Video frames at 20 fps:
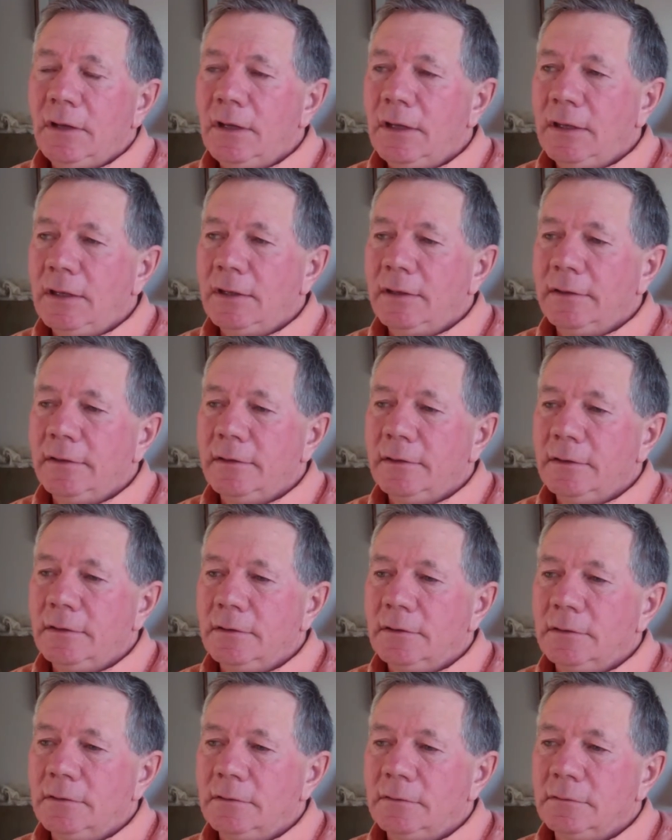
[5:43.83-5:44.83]
and
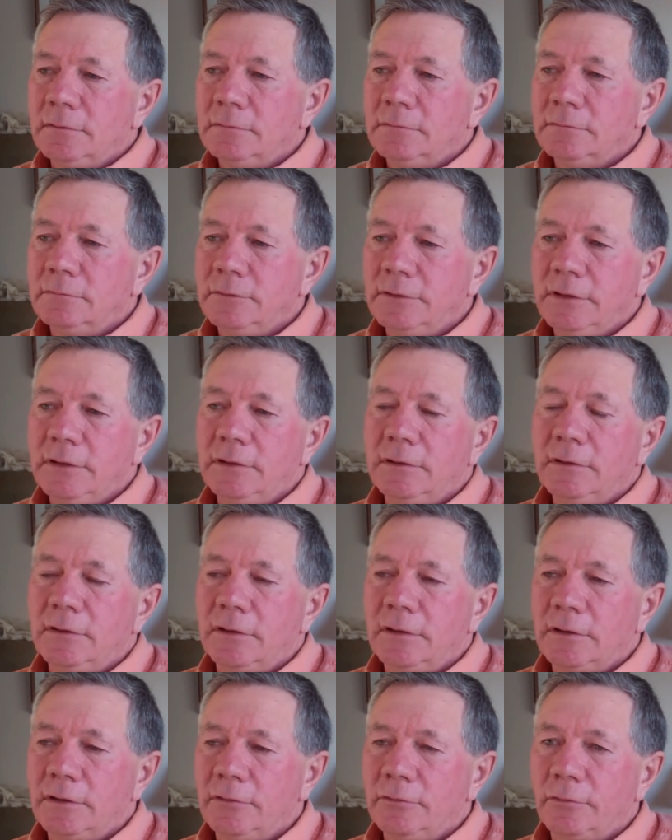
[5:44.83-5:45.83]
we did it
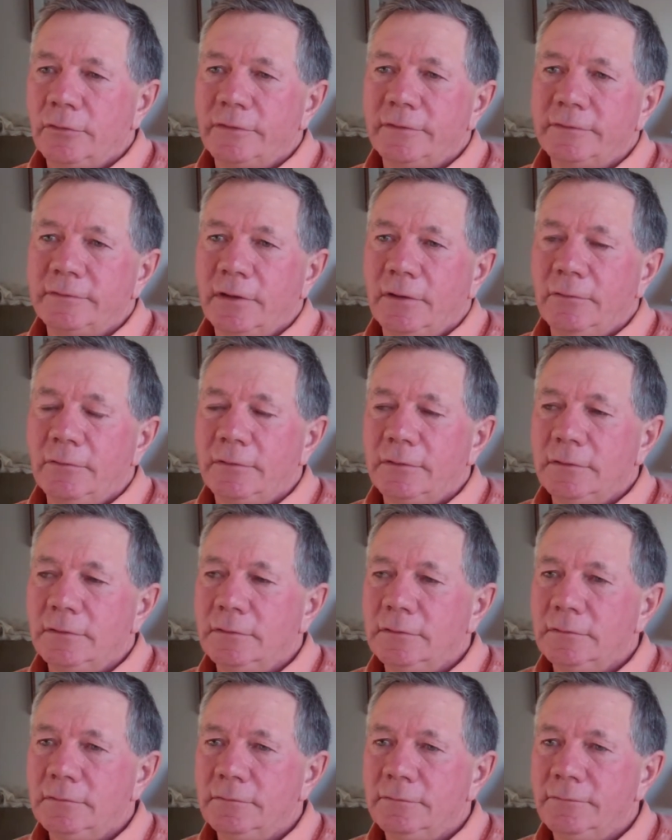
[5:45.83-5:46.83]
on a north-south
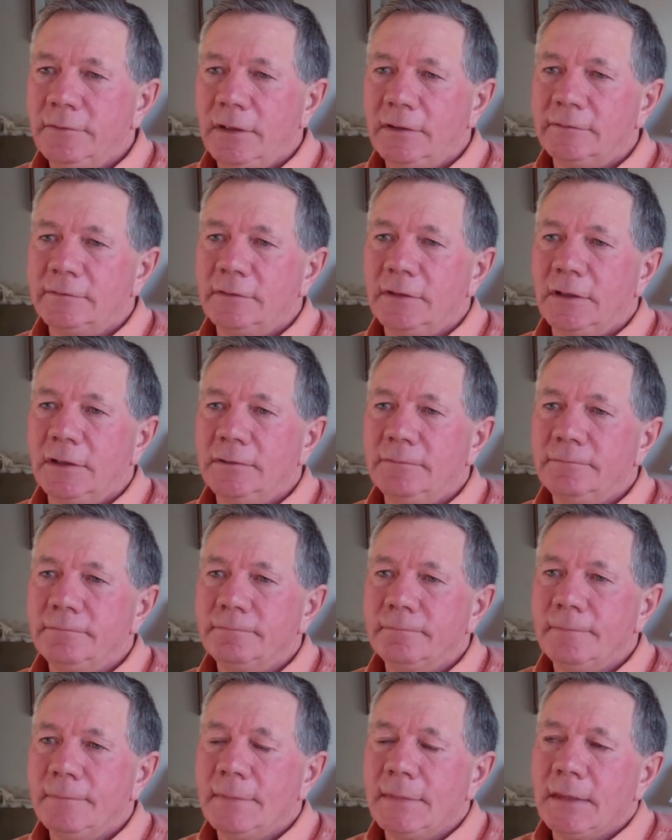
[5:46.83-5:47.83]
fence line,
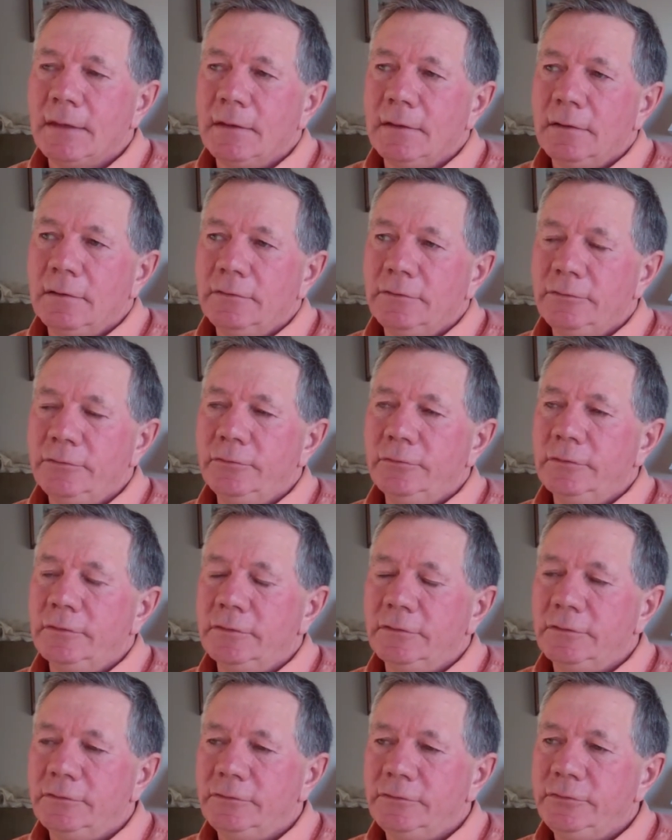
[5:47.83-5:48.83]
two
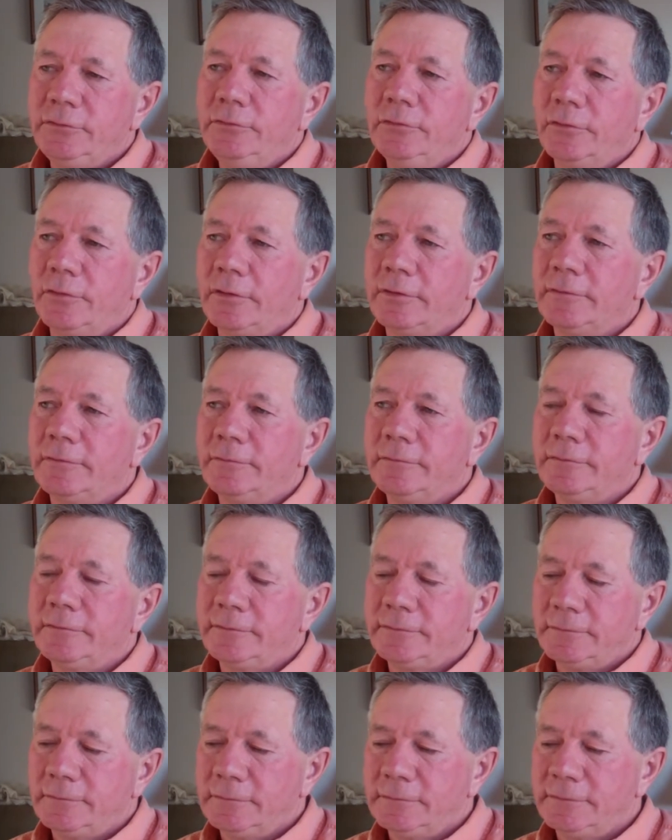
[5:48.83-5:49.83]

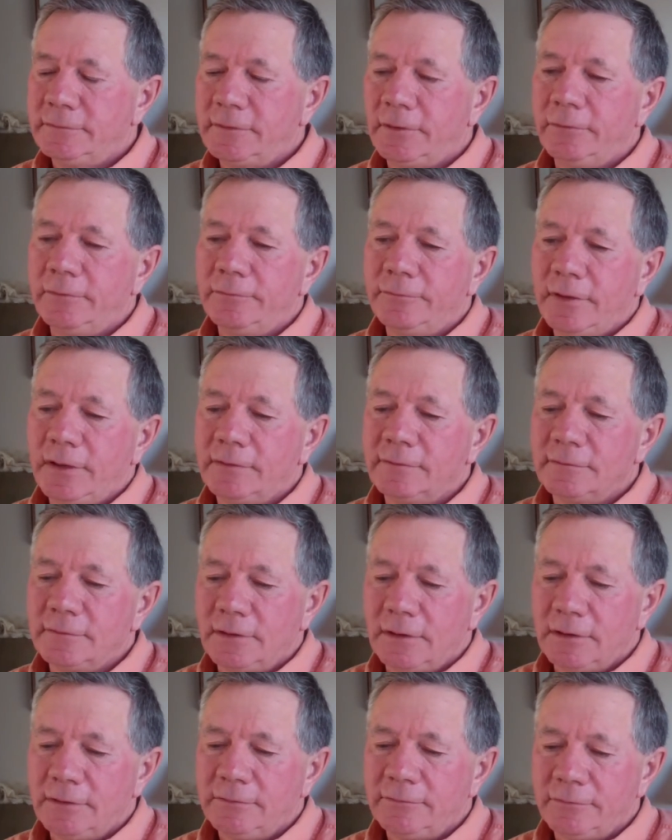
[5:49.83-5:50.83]
north-south fence
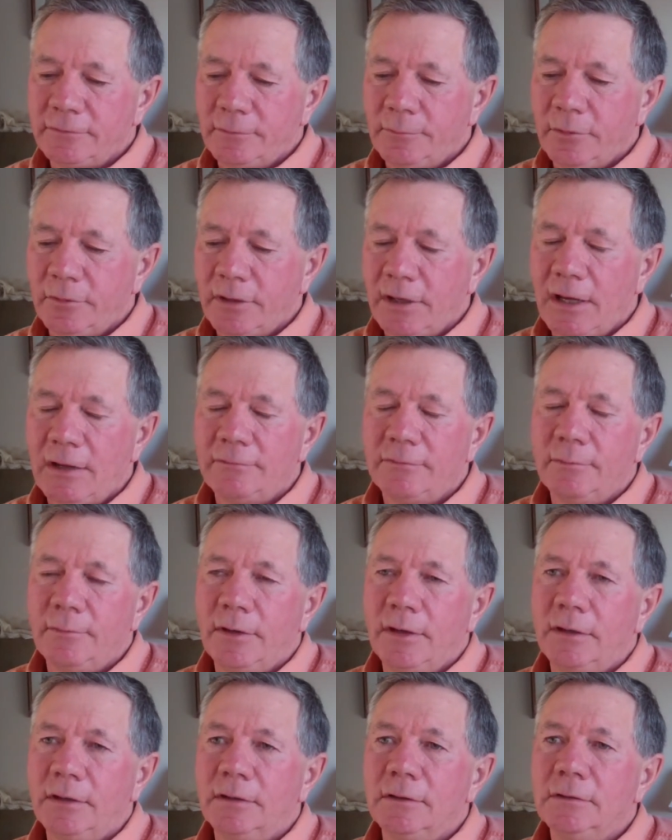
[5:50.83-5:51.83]
lines for about half a
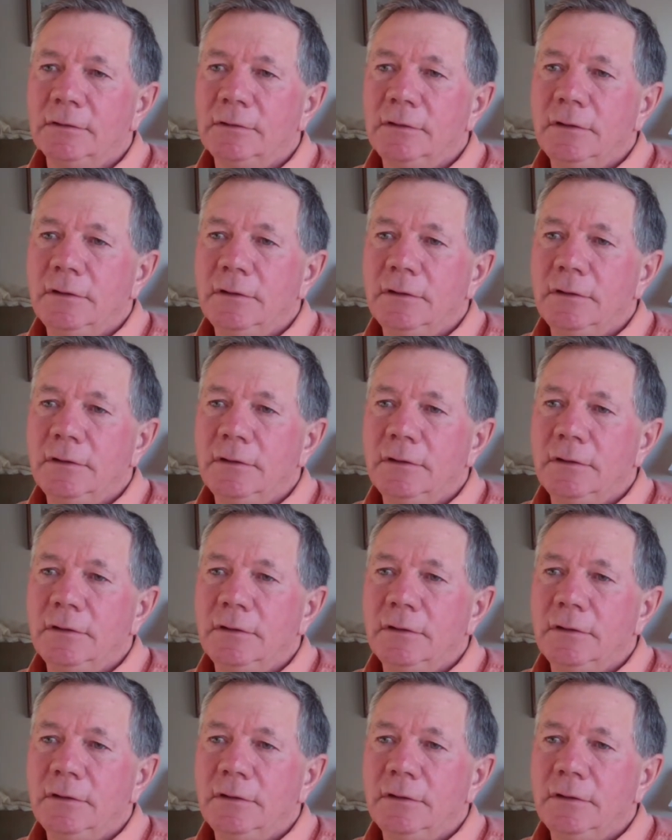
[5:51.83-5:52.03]
mile.